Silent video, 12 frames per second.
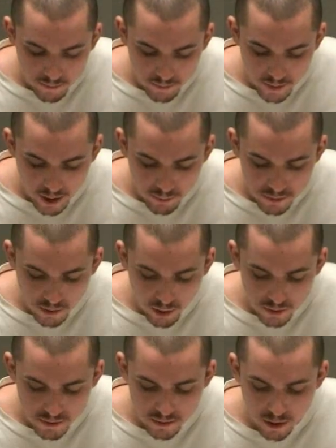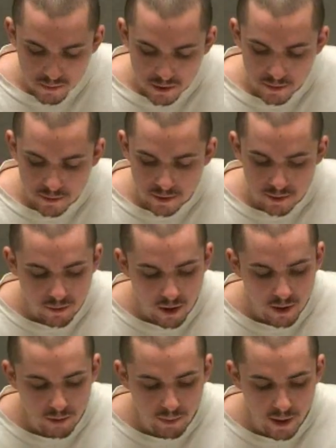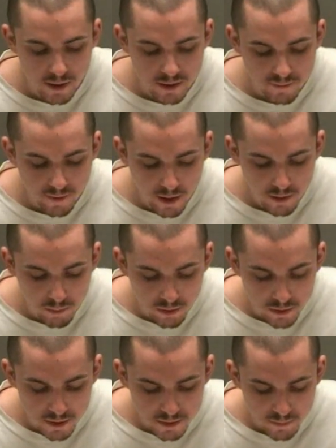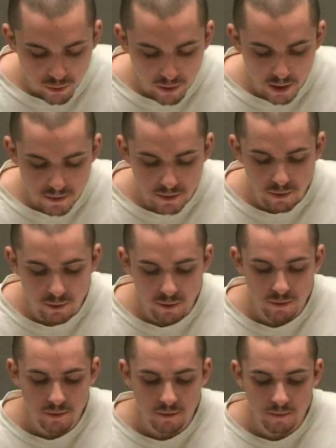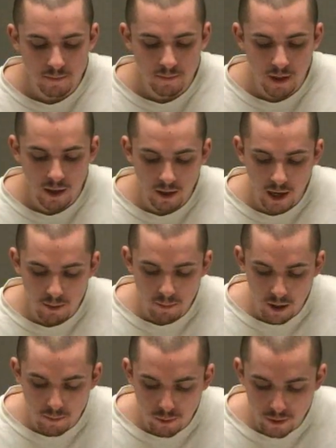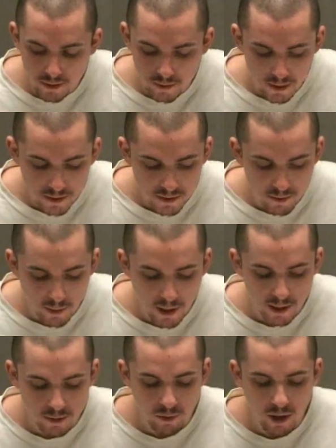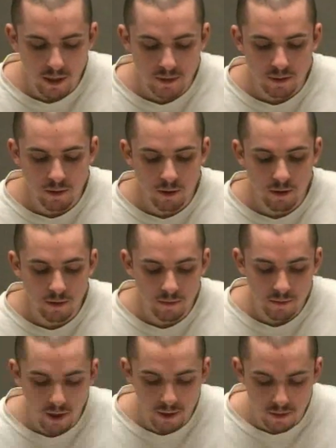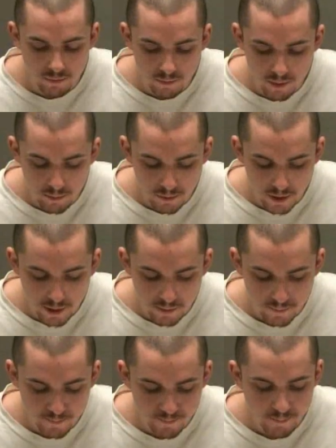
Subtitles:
That was all assumptions and trying to pacify the police and prosecutors. I lied about putting things in a bag in Ryan's car. I didn't remember that.